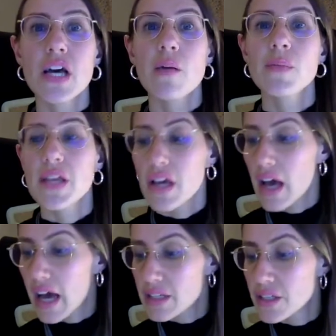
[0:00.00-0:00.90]
them, they
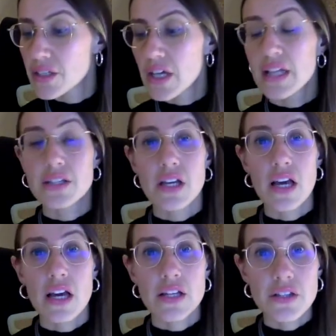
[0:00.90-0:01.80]
had this
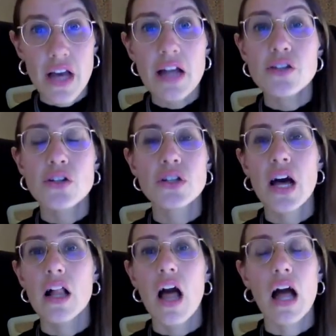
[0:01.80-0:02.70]

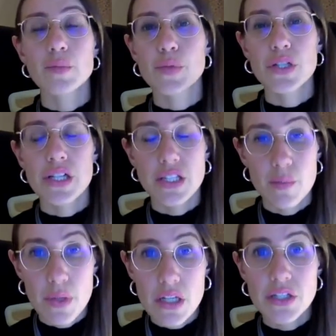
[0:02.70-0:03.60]
intentional
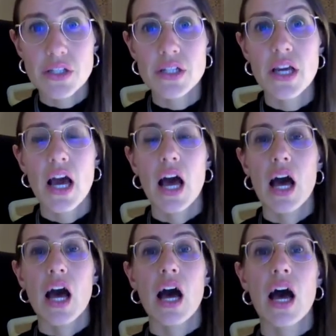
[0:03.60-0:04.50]
unpredictability,
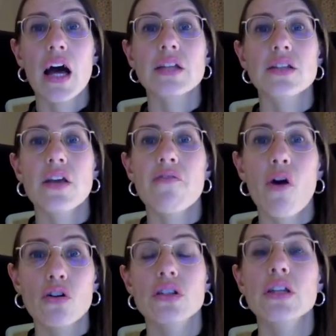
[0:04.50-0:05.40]
and they
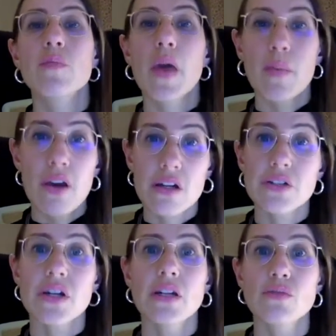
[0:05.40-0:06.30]
thought that maybe a
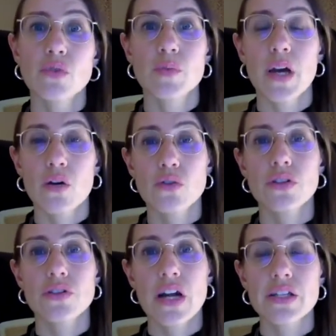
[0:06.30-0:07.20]
return would be a good
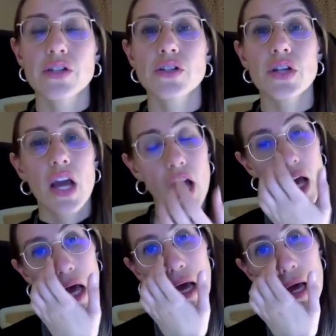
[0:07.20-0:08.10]
strategy
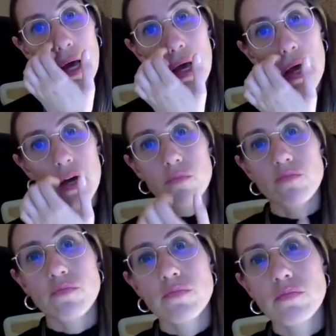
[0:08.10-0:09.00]

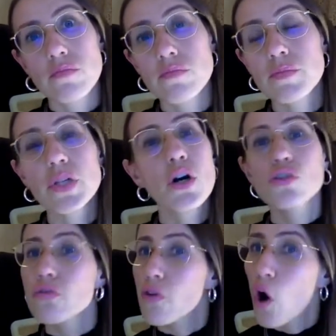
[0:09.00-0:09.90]

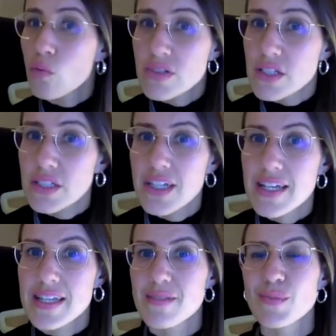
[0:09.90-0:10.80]
because of
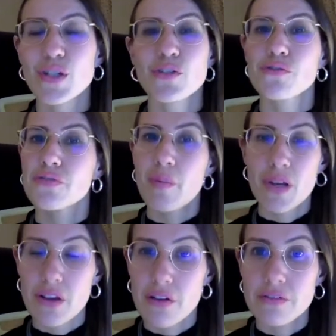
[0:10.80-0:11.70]
homesickness, because of
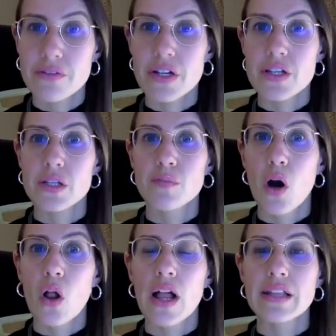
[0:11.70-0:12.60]
family and friends in
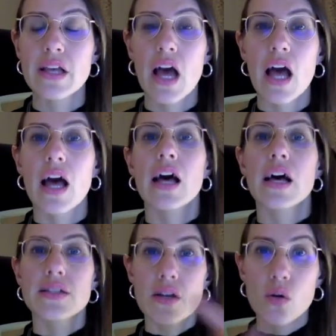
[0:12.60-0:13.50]
Poland.
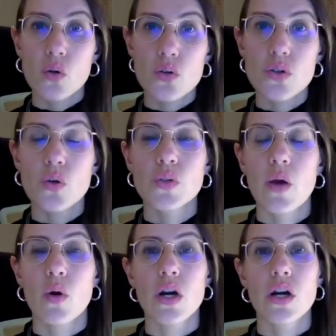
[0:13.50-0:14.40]
So
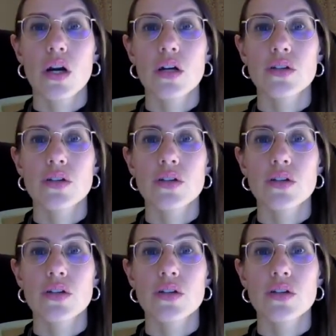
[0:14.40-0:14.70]
they were